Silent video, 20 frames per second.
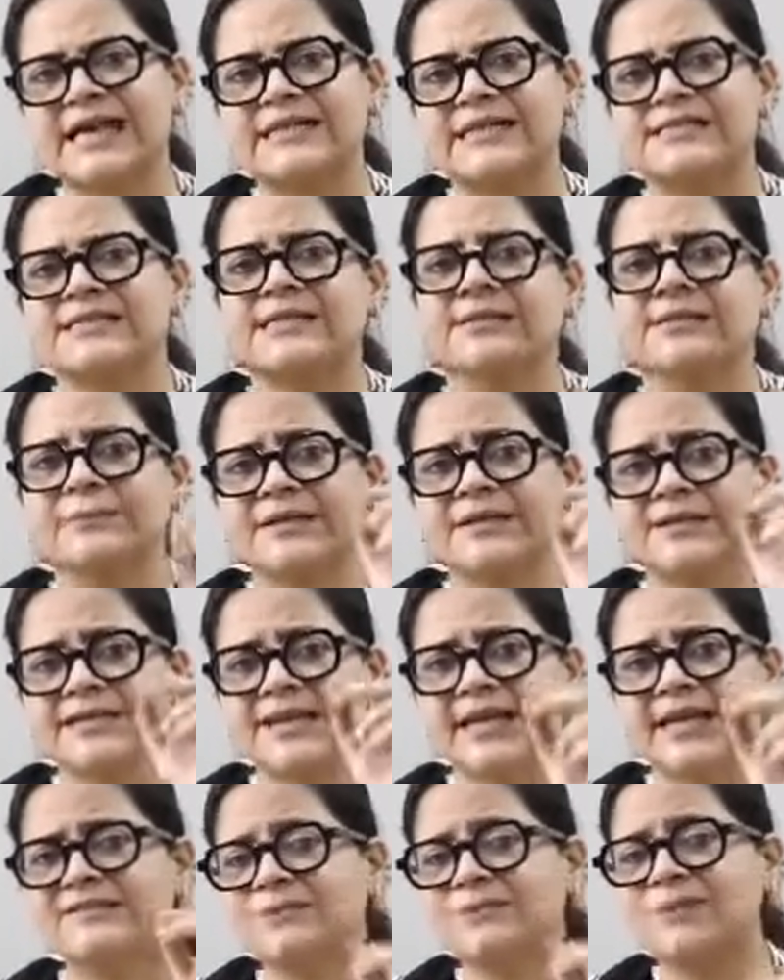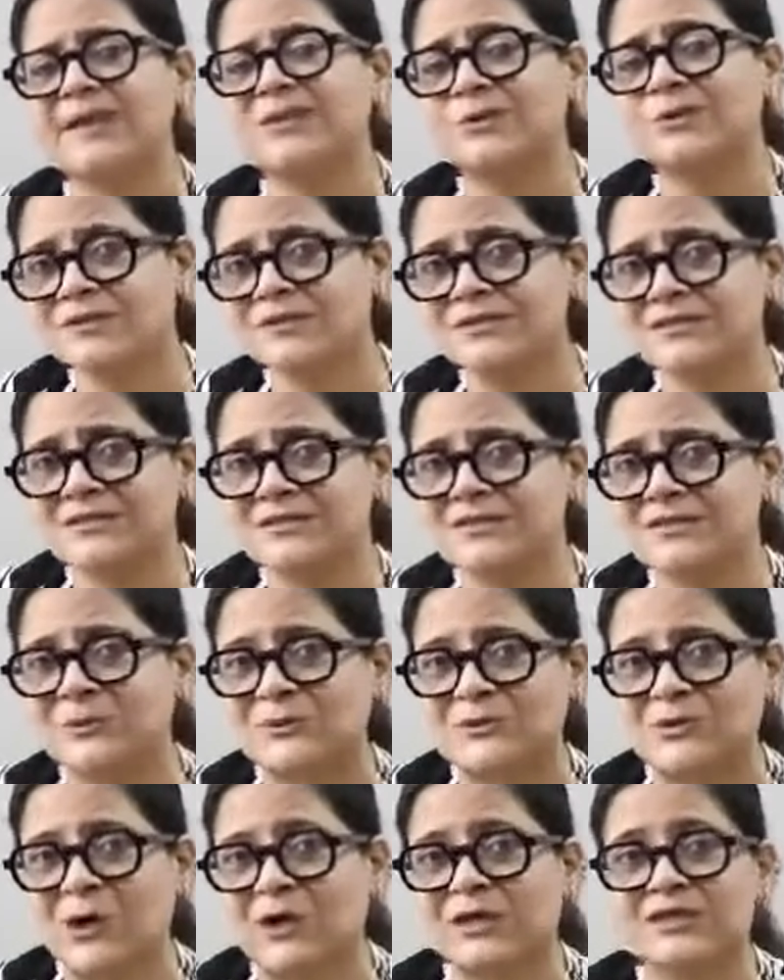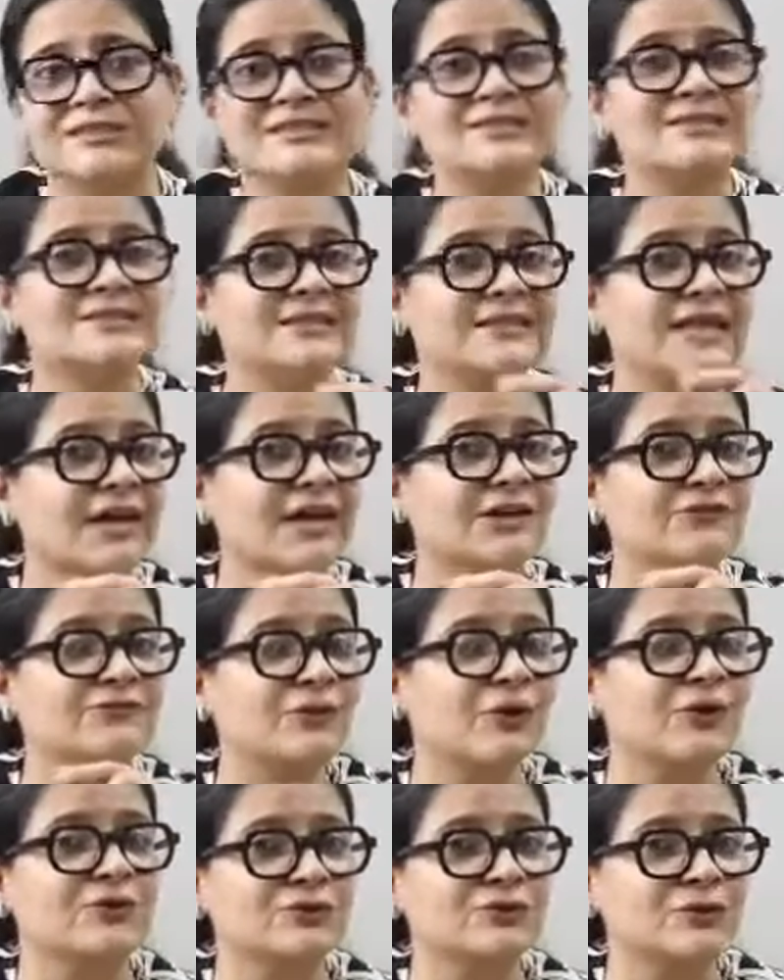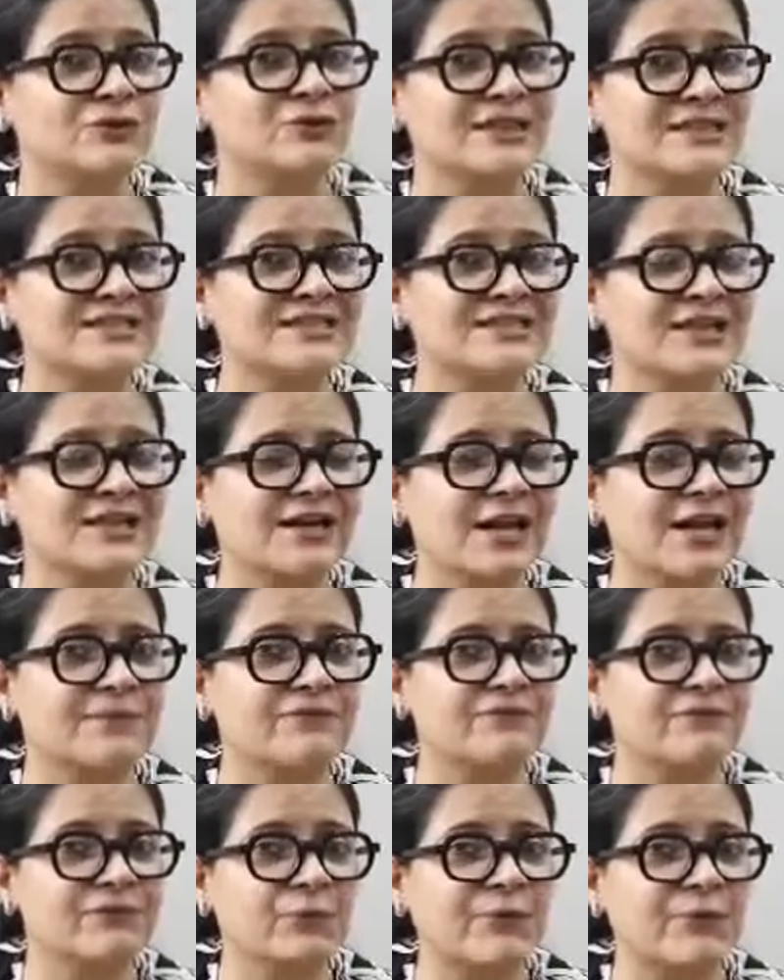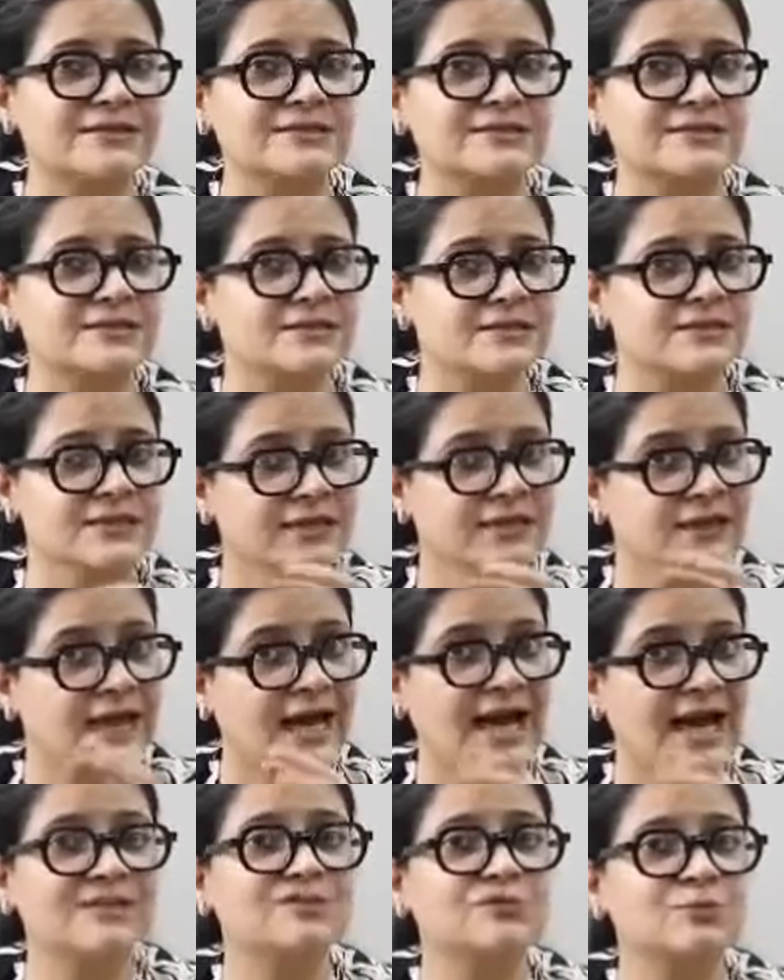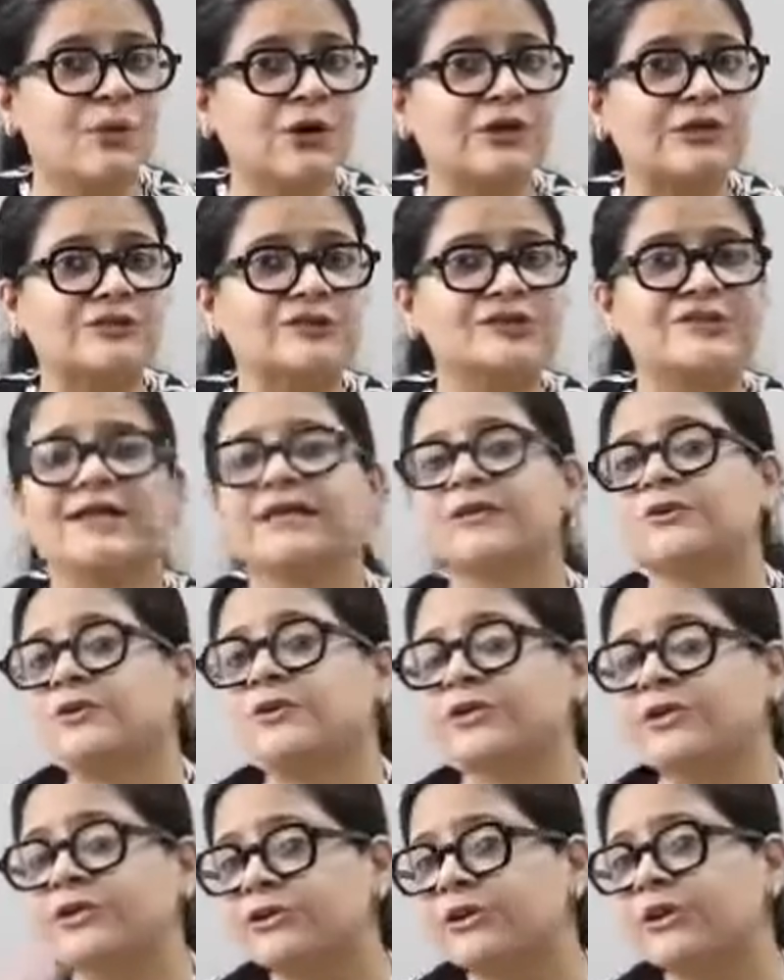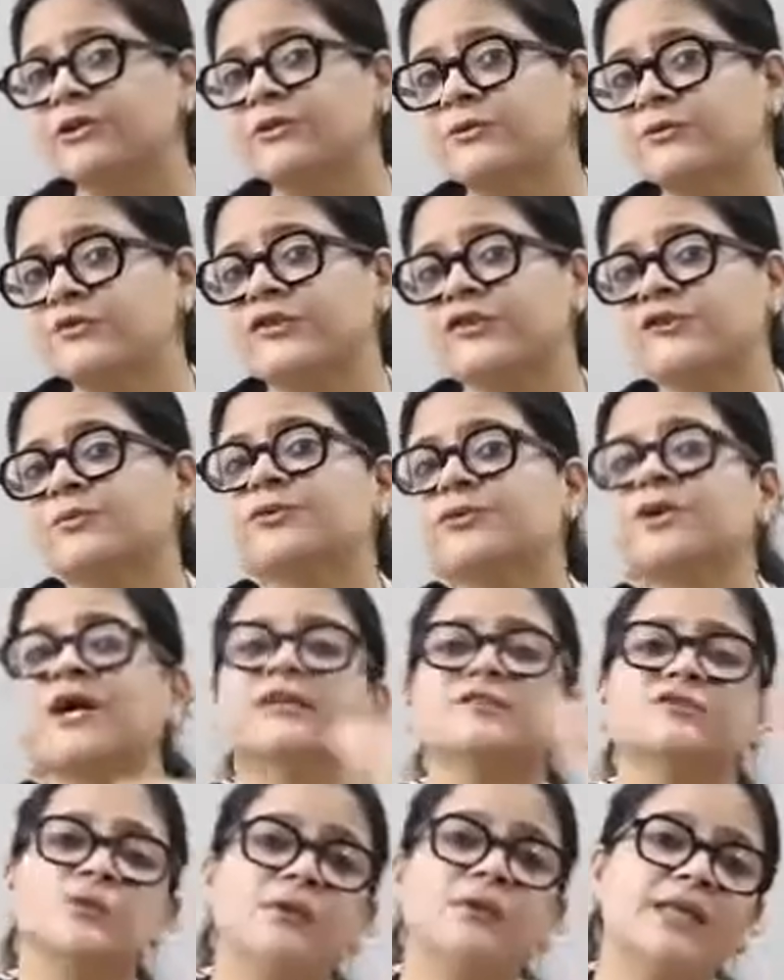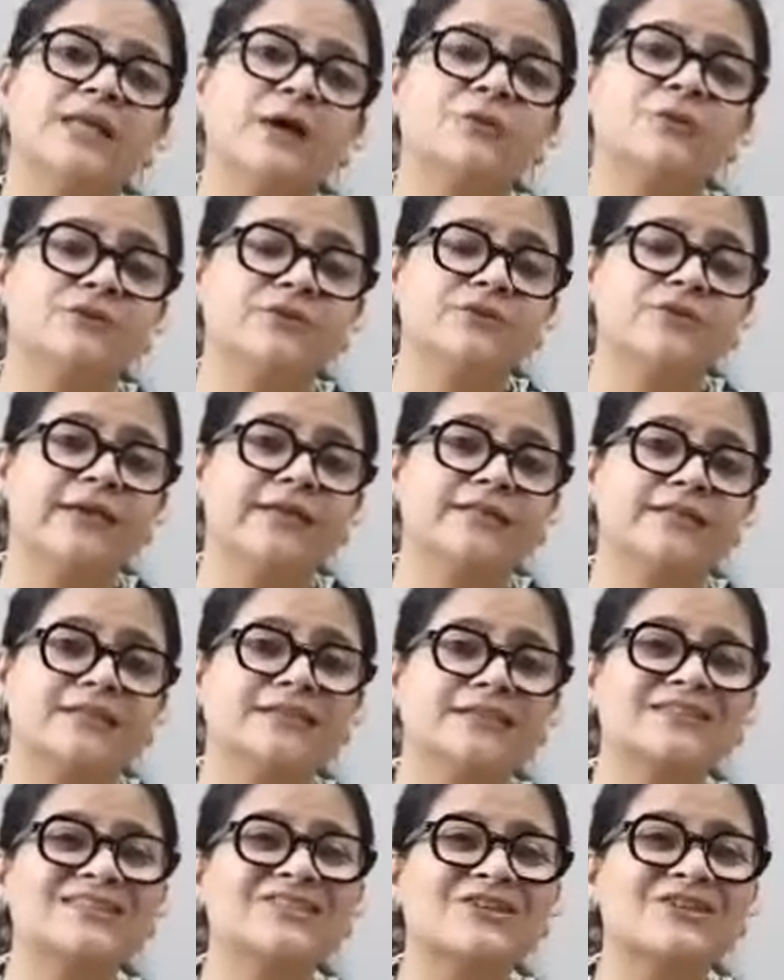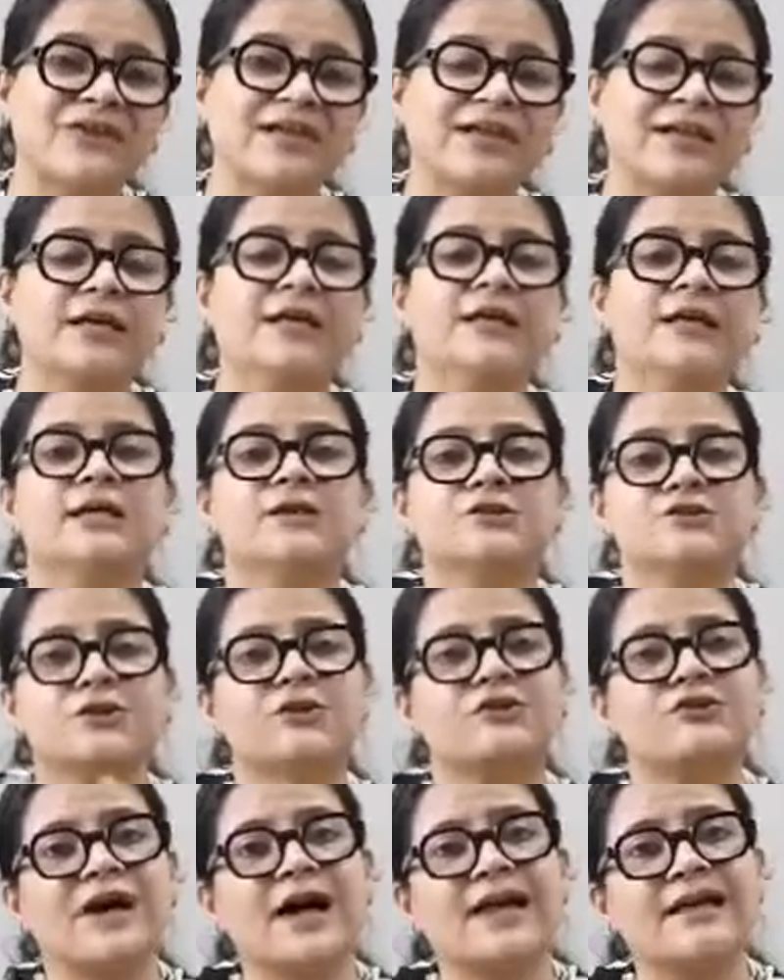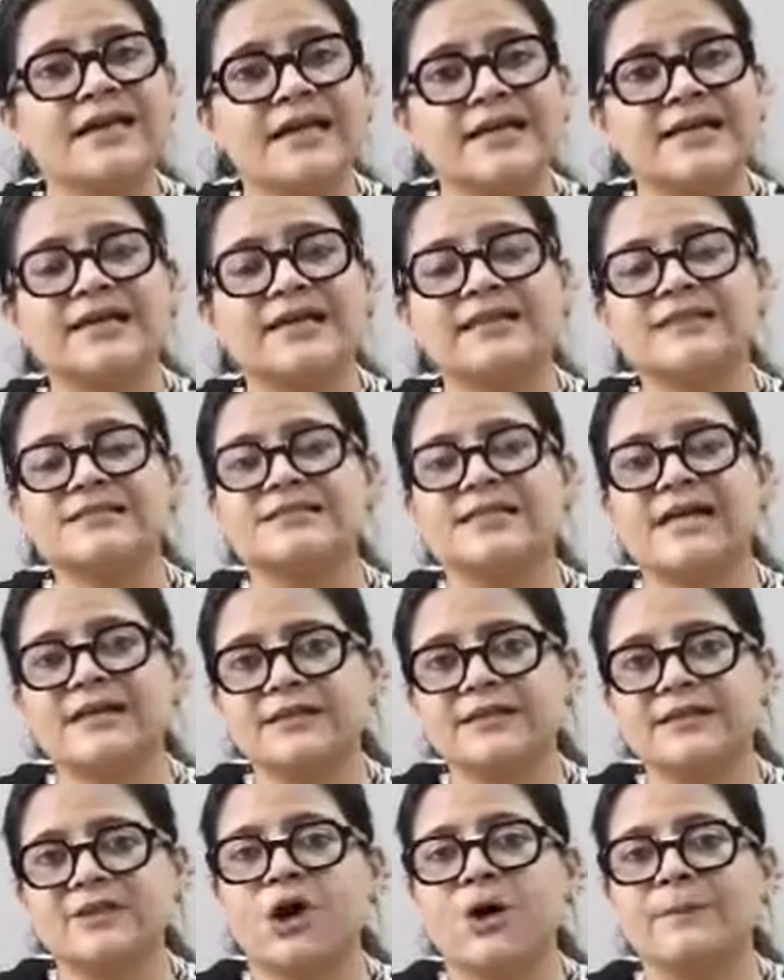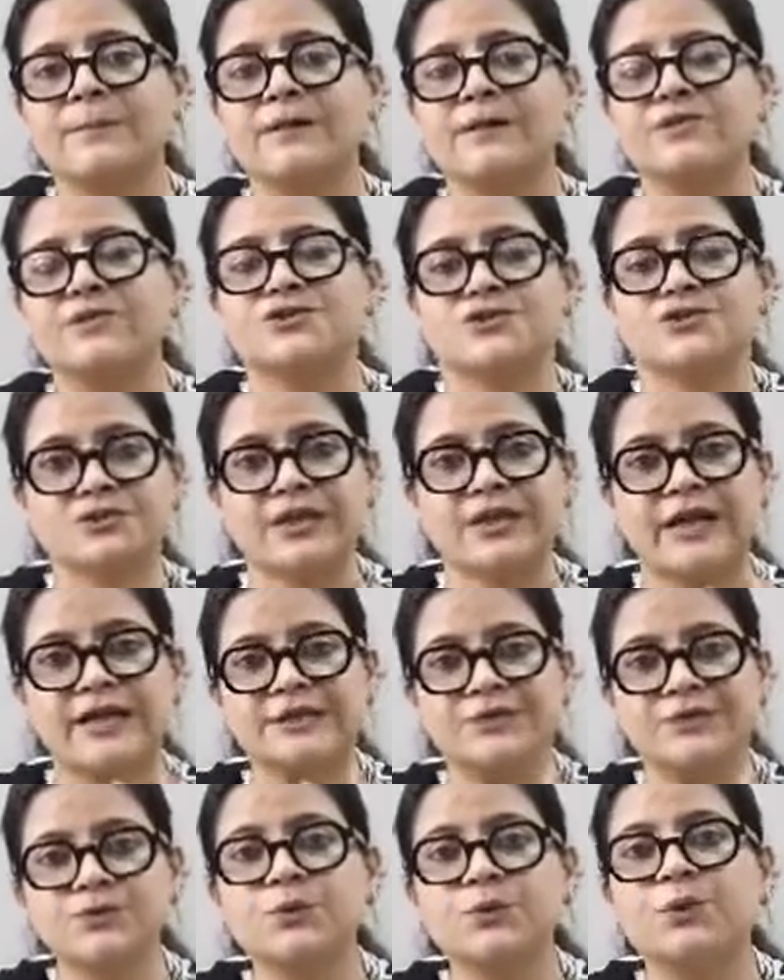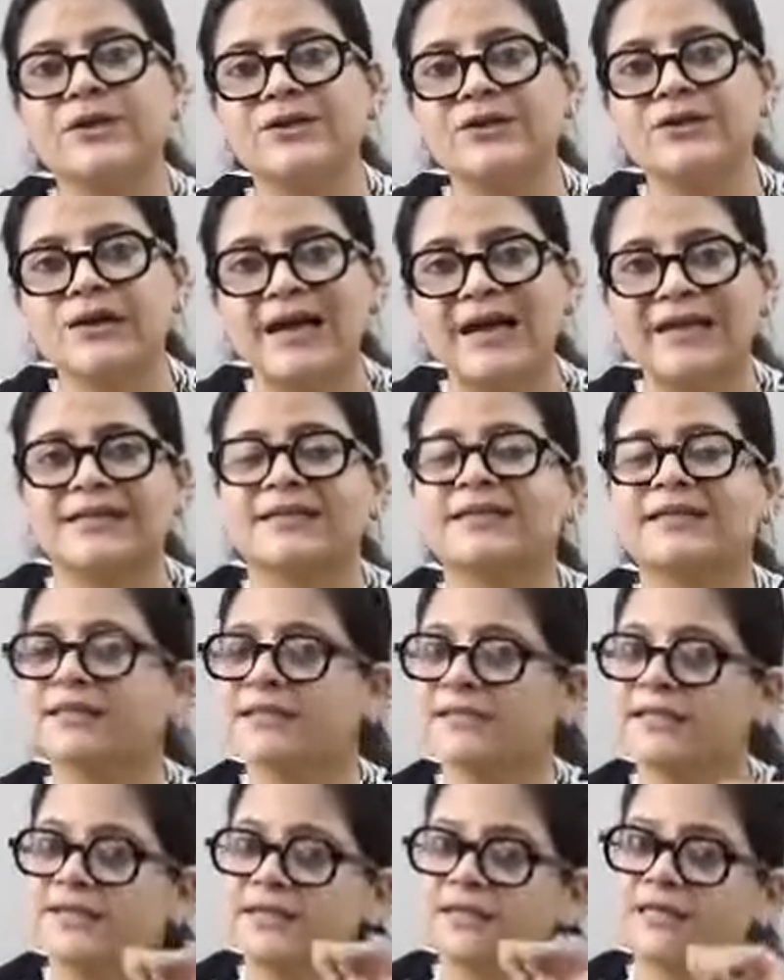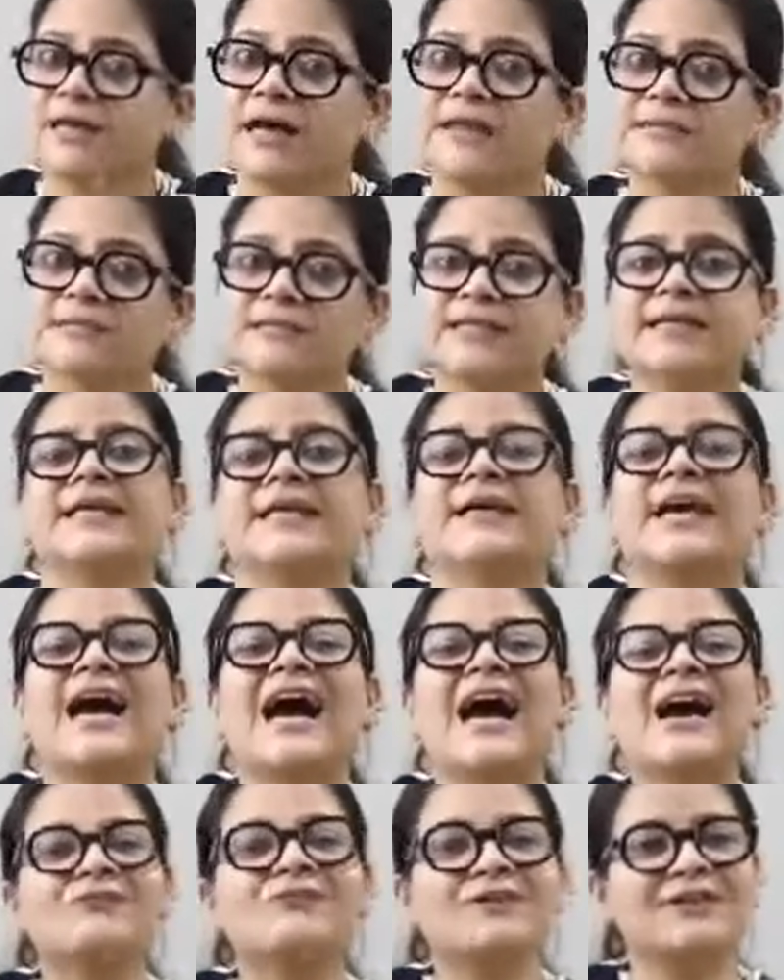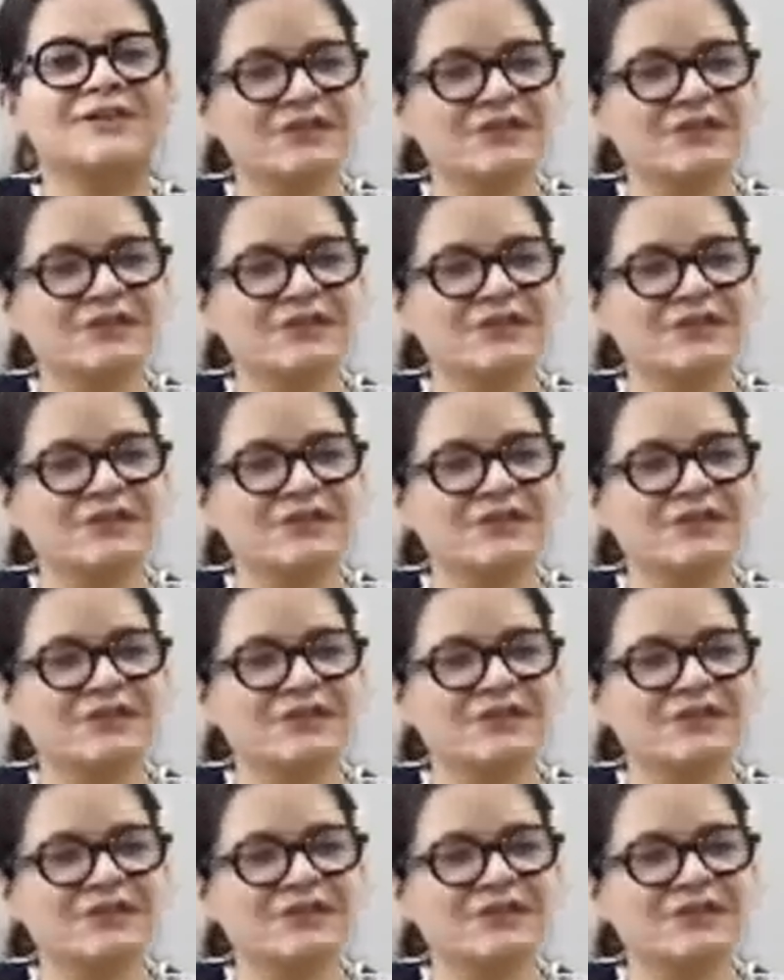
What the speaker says: acid. But yes, better visit a dermatologist than follow those Instagram influencers and spoil your skin. You cannot use these products without a great sunscreen. So try and understand the combination and do it right. Lastly, have a